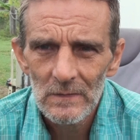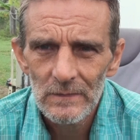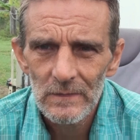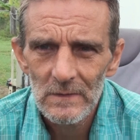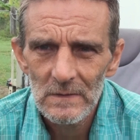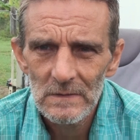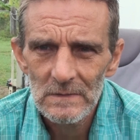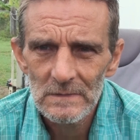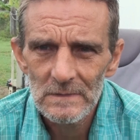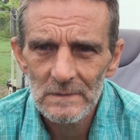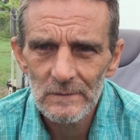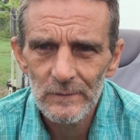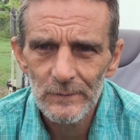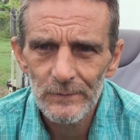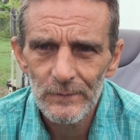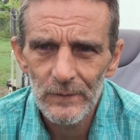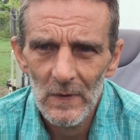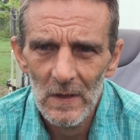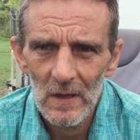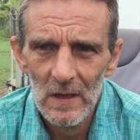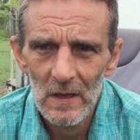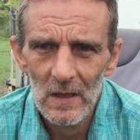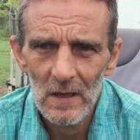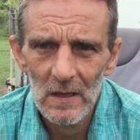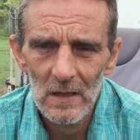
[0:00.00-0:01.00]
that is
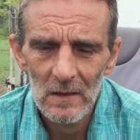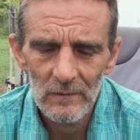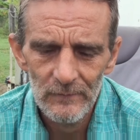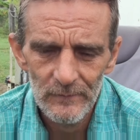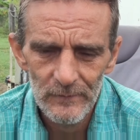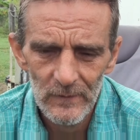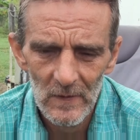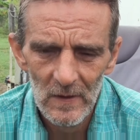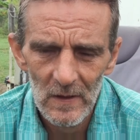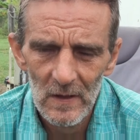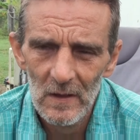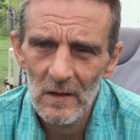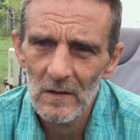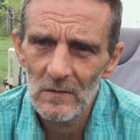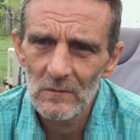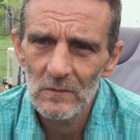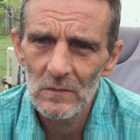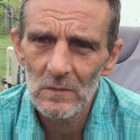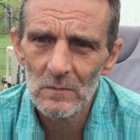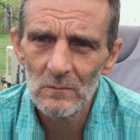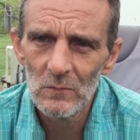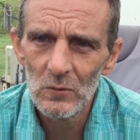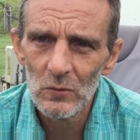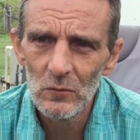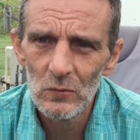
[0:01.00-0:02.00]
far, far
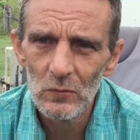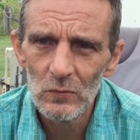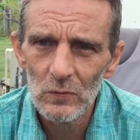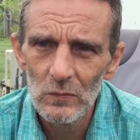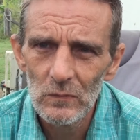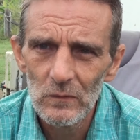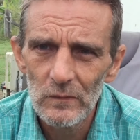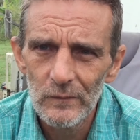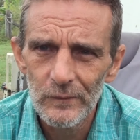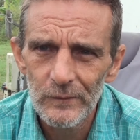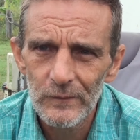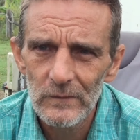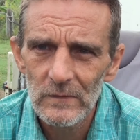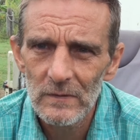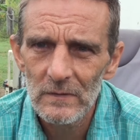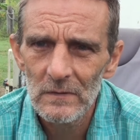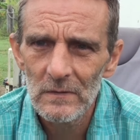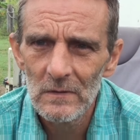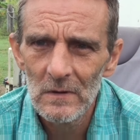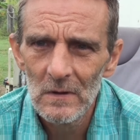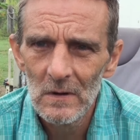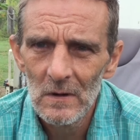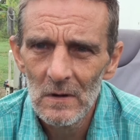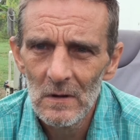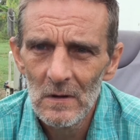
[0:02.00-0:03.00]
removed
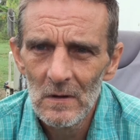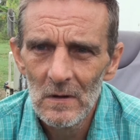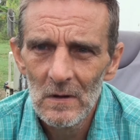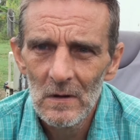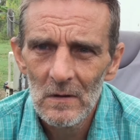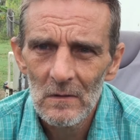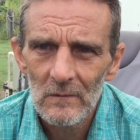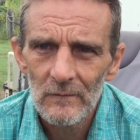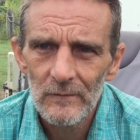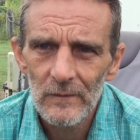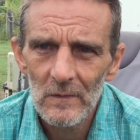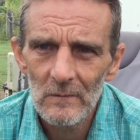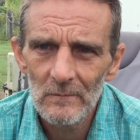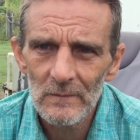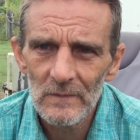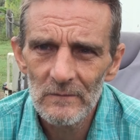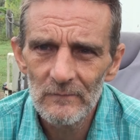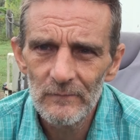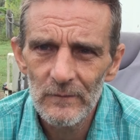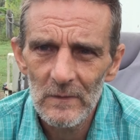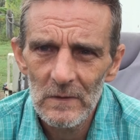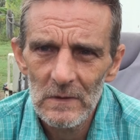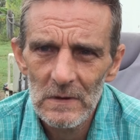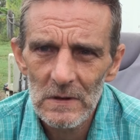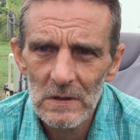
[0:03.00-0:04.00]
from
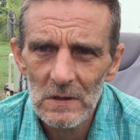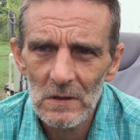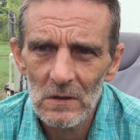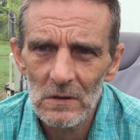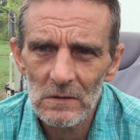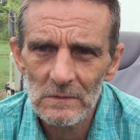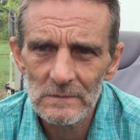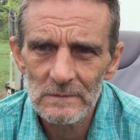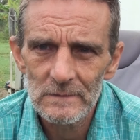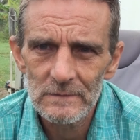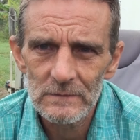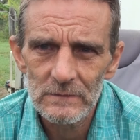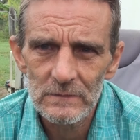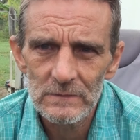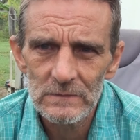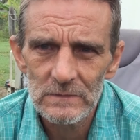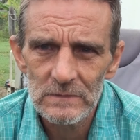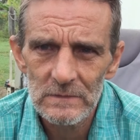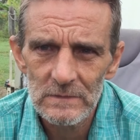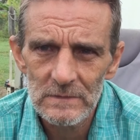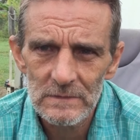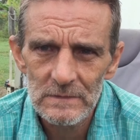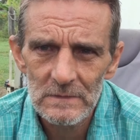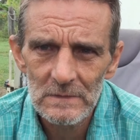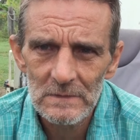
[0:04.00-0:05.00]
the very
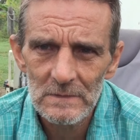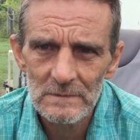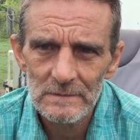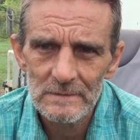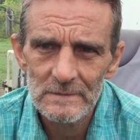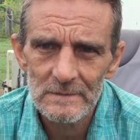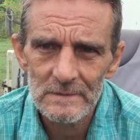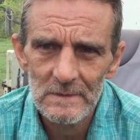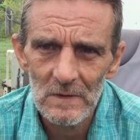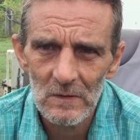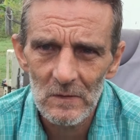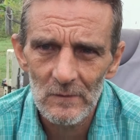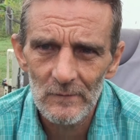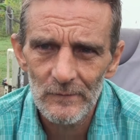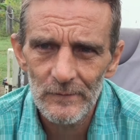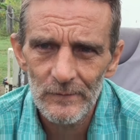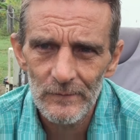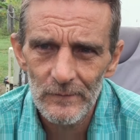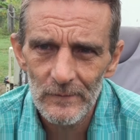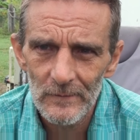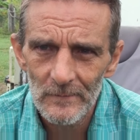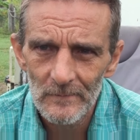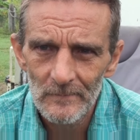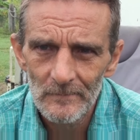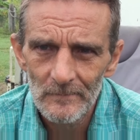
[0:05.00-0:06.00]
constitution itself.